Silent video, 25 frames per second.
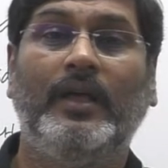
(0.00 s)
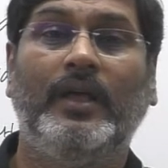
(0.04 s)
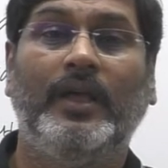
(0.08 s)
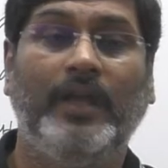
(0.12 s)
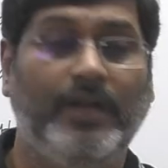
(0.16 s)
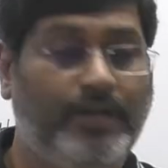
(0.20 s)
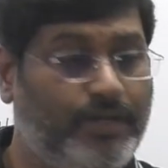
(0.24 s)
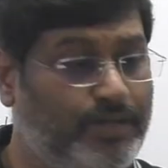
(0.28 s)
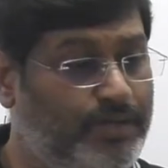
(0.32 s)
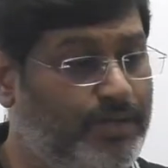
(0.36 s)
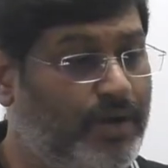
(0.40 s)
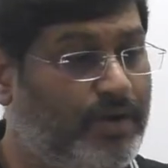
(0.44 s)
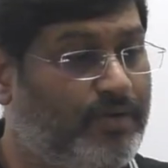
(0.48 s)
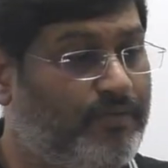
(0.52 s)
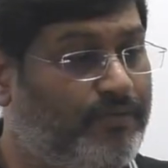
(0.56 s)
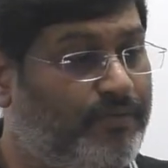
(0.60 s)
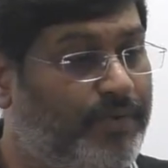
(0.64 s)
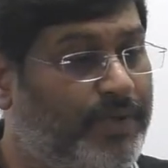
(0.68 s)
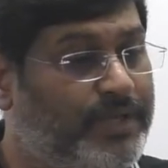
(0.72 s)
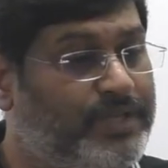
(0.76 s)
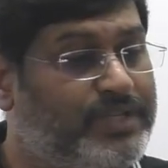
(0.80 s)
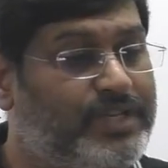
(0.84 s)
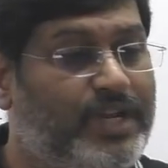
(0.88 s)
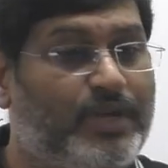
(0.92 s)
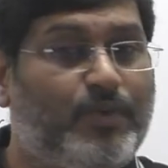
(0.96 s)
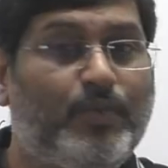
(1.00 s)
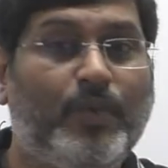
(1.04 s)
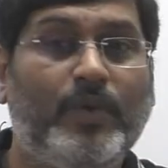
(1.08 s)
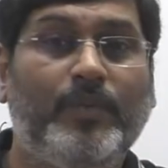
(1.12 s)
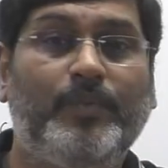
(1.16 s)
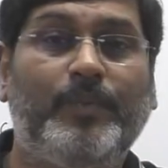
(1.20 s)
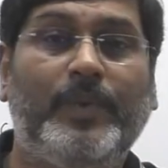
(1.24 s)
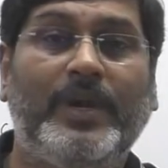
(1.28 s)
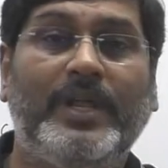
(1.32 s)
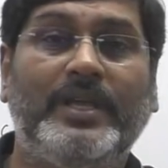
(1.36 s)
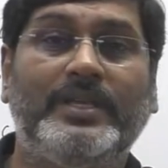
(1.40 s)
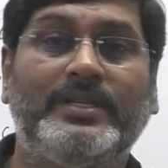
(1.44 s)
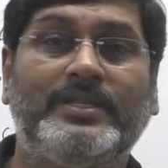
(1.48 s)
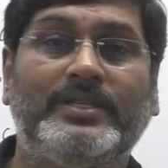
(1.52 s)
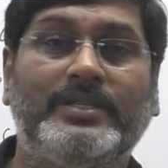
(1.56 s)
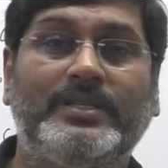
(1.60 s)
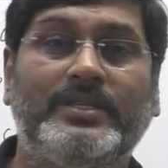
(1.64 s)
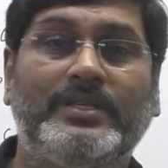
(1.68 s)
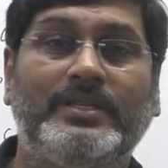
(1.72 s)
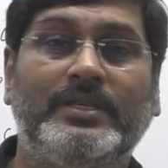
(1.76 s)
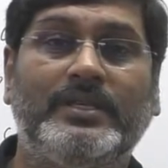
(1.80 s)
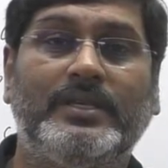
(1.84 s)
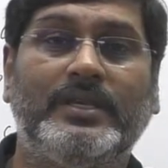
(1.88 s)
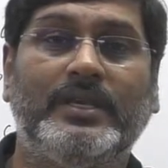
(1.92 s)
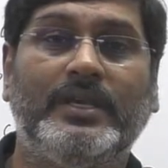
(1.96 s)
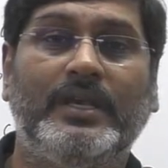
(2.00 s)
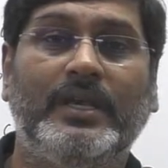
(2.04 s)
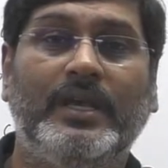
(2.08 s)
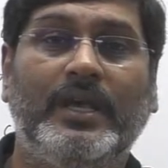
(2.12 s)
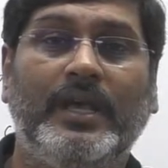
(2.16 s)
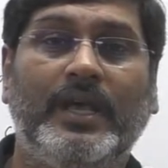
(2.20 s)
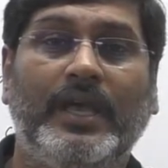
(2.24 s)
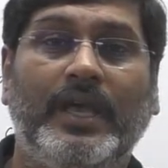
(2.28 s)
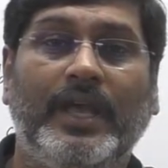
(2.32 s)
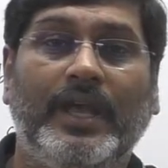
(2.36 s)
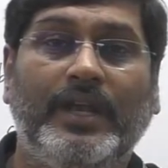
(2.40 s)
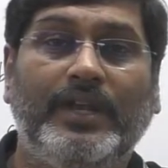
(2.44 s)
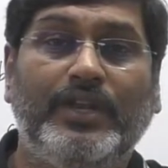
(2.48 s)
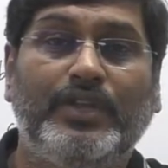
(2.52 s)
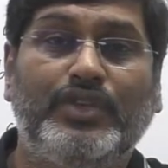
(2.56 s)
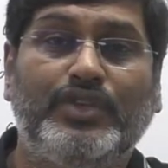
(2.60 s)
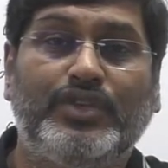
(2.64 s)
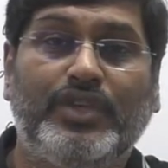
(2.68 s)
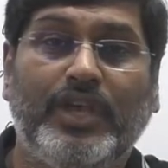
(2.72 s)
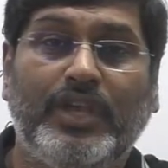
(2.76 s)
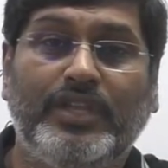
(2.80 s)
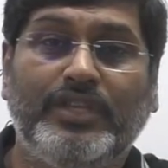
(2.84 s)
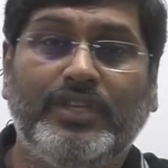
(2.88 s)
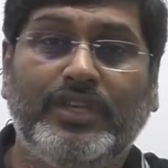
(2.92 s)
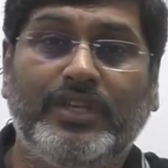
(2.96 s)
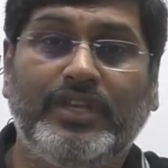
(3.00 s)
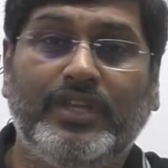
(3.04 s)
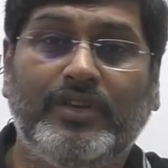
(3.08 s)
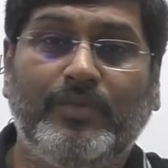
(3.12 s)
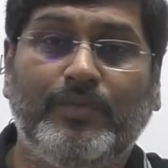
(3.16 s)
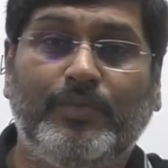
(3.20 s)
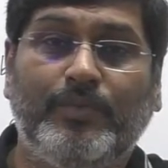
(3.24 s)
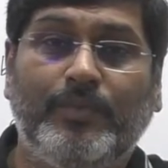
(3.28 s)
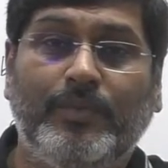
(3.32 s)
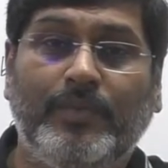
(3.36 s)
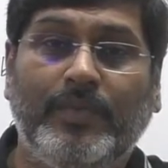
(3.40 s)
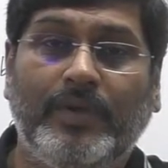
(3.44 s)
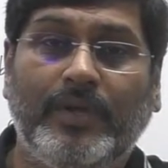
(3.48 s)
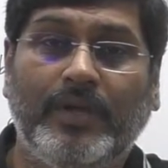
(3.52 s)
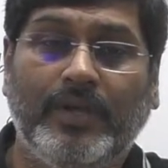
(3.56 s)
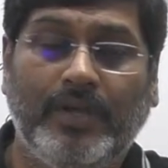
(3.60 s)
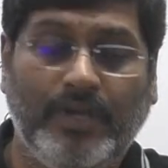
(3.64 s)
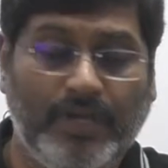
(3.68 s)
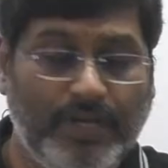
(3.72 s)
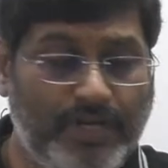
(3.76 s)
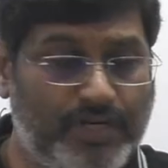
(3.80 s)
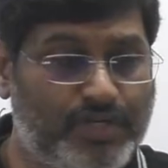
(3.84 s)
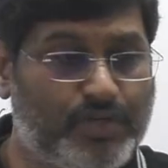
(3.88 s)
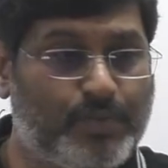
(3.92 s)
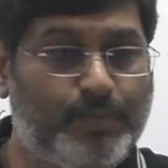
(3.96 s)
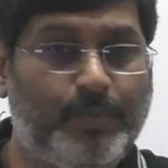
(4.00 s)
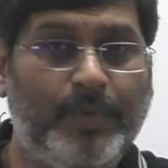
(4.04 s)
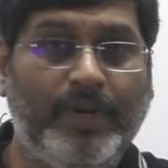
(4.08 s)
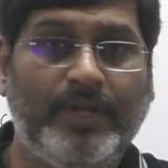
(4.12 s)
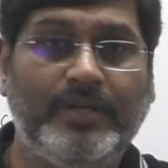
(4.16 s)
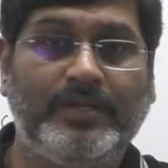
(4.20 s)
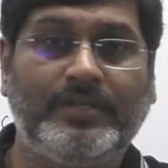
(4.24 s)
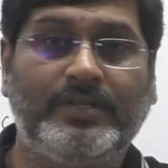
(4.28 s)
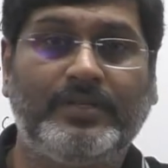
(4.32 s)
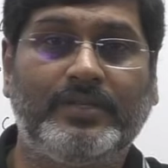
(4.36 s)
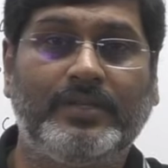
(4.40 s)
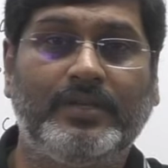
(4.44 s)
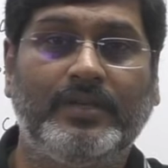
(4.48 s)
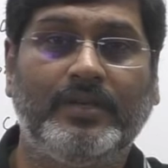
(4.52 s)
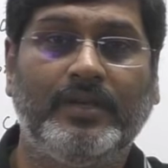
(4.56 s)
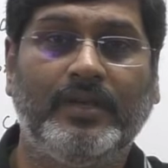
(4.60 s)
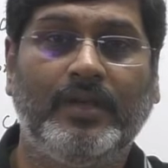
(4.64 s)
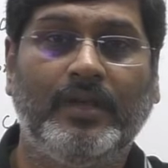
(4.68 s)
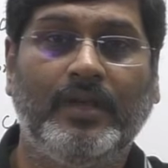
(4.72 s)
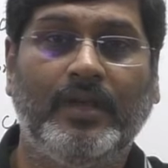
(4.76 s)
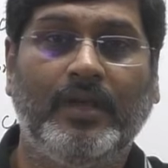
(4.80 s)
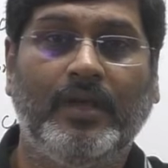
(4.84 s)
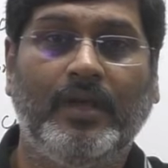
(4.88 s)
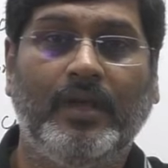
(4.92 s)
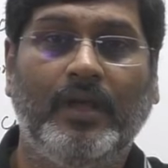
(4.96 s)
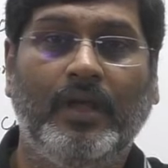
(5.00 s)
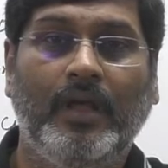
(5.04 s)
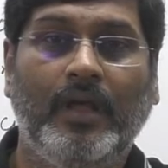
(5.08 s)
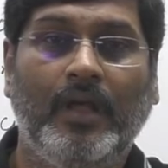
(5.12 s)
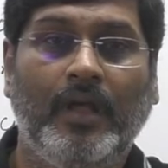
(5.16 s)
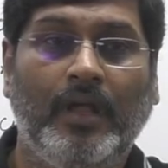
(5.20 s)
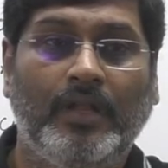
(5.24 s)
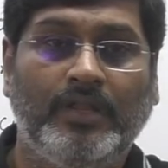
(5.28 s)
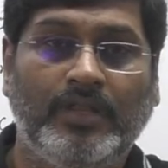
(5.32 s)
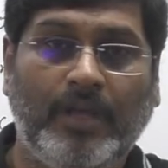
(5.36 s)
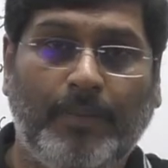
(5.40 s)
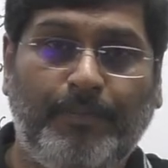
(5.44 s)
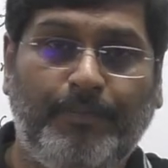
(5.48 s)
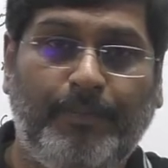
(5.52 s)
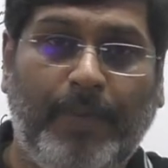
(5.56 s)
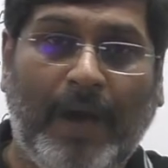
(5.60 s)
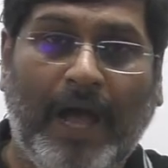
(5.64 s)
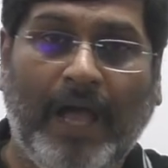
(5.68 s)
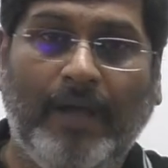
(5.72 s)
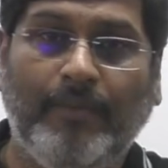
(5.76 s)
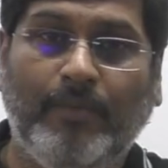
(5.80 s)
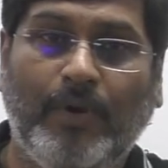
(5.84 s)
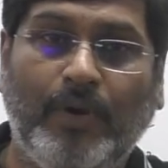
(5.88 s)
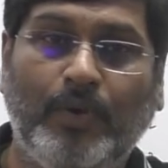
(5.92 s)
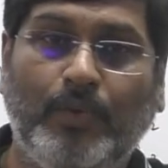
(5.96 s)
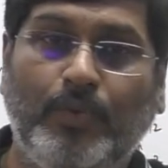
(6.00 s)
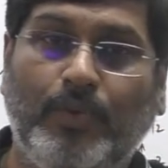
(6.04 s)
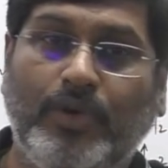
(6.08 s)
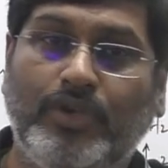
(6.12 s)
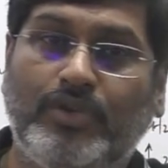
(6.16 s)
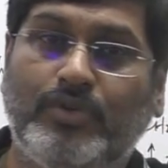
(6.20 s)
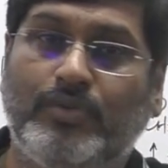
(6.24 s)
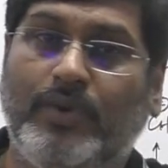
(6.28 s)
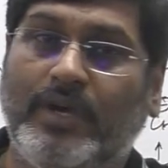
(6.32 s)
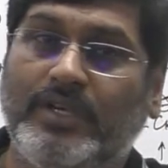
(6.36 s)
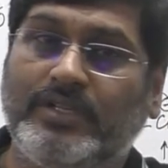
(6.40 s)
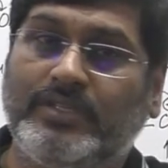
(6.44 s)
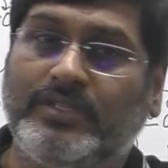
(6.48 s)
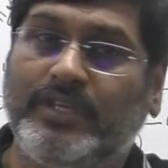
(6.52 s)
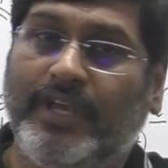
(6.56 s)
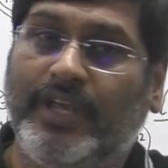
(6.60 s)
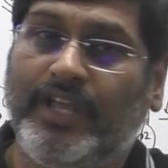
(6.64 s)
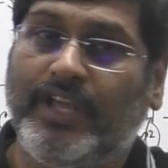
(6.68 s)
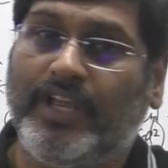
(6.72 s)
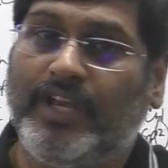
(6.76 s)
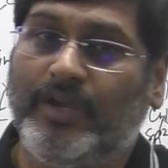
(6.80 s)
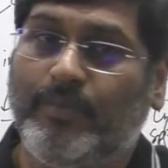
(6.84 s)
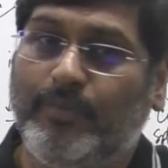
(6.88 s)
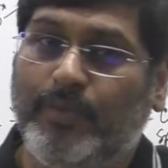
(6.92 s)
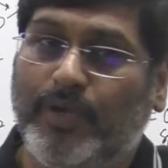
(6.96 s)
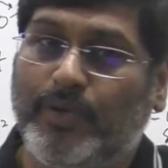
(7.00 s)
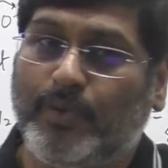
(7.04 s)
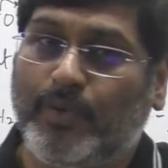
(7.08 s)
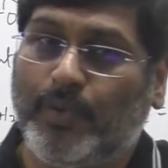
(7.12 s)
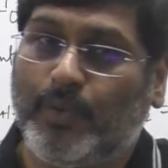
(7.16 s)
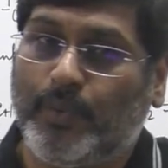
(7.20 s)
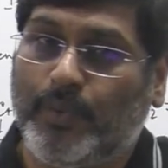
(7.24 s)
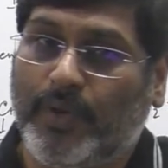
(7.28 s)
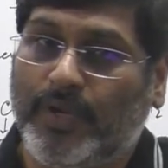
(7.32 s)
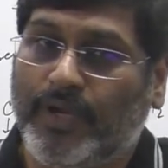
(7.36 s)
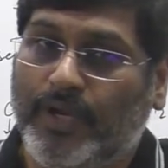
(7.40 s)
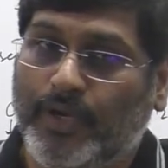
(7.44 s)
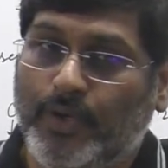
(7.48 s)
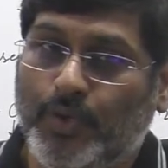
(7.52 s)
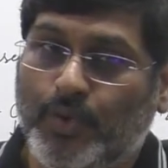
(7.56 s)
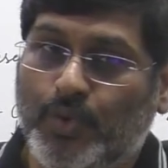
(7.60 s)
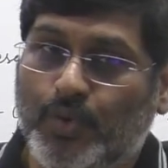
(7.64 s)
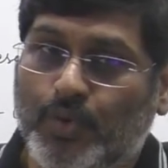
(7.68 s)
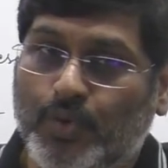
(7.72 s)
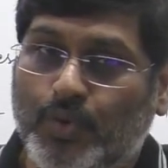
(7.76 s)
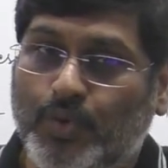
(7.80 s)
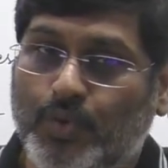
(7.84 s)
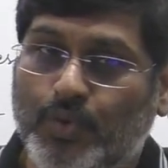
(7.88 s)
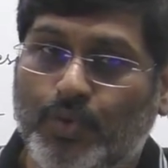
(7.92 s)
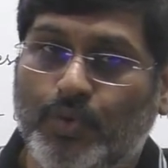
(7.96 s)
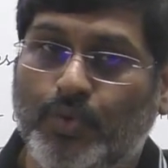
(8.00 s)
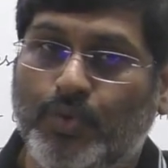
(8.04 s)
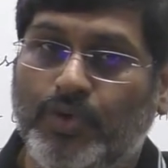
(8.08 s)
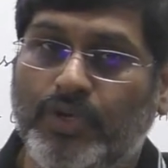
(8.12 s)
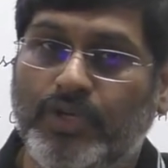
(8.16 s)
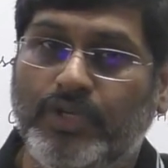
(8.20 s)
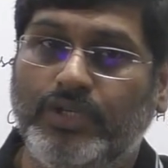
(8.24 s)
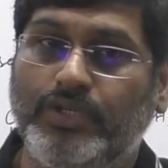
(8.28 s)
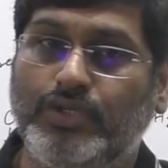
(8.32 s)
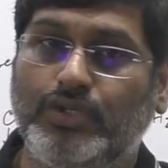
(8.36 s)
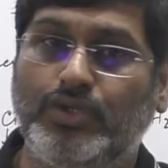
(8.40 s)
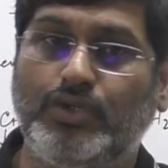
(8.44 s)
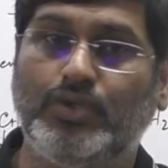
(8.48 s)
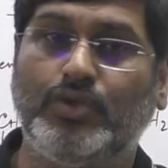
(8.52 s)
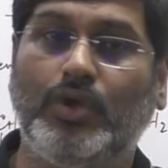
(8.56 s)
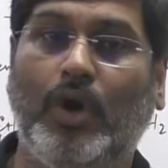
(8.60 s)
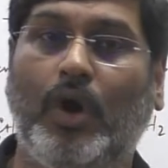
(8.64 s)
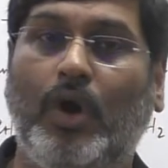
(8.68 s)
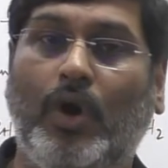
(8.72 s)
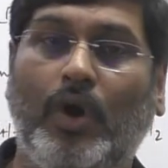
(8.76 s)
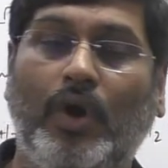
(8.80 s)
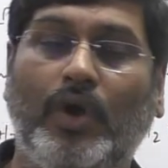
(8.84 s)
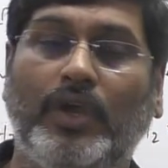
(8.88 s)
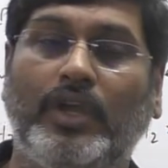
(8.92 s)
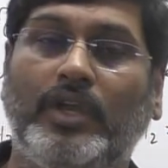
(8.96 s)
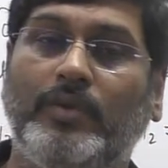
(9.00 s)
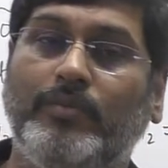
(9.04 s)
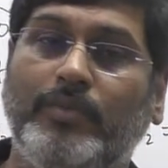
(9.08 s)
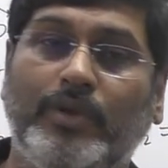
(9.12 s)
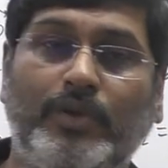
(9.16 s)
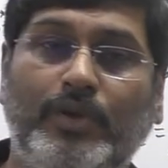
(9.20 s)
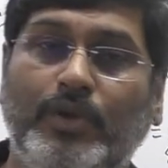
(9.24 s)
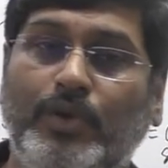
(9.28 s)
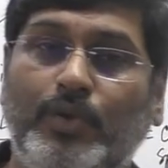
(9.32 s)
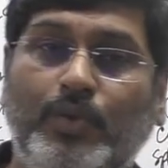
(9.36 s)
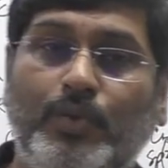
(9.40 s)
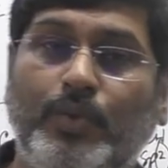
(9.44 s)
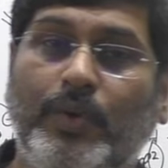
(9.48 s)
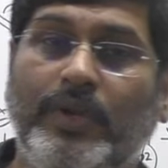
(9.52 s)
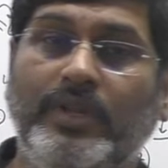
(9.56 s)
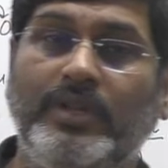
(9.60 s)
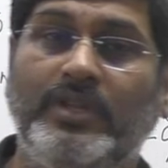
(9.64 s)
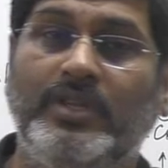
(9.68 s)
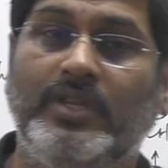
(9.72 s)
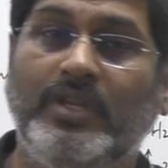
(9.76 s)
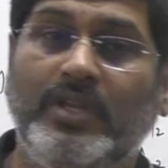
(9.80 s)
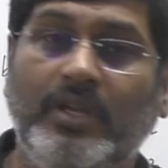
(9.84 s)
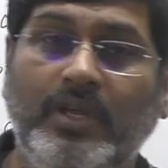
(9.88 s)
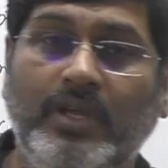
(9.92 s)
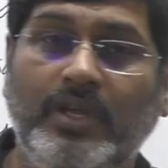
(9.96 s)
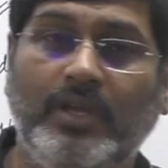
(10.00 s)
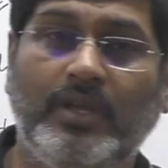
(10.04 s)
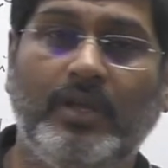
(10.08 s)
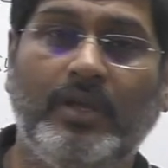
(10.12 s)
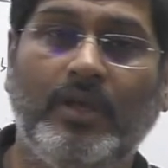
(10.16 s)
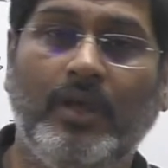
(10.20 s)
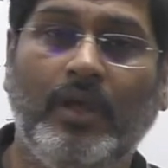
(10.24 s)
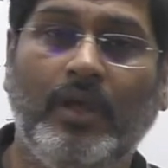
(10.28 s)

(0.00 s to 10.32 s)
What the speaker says: It is not fixed at one place. It is changing in its place. The pi bond which was there in between 1 and 2 is now in between 2 and 3.